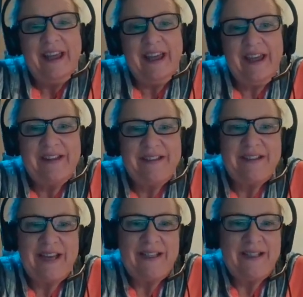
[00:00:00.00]
and
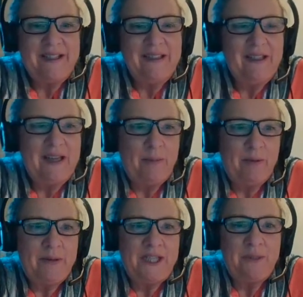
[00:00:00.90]
that is in
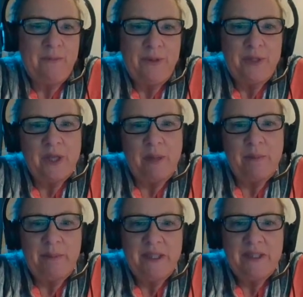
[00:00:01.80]
collaboration with the
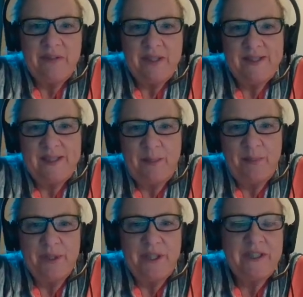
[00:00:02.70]
Doberman Diversity
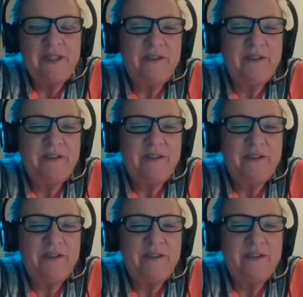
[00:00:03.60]
Project.